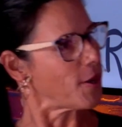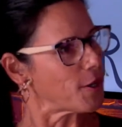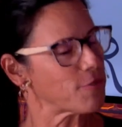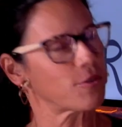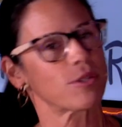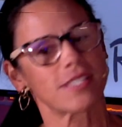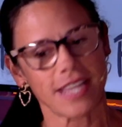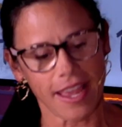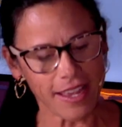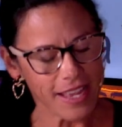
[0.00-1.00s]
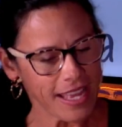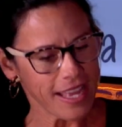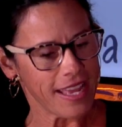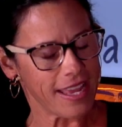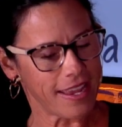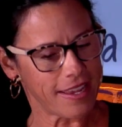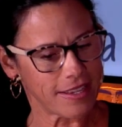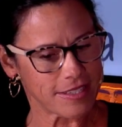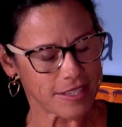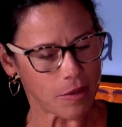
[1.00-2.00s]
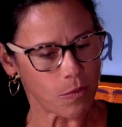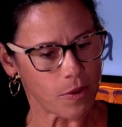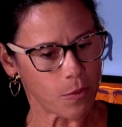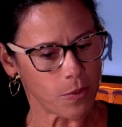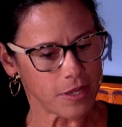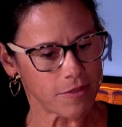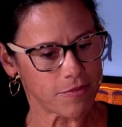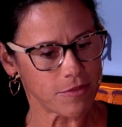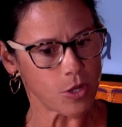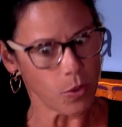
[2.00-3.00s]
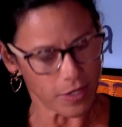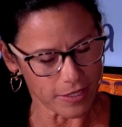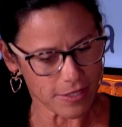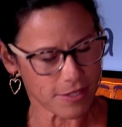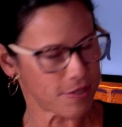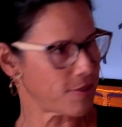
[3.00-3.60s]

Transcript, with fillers: our first day. And what we've noticed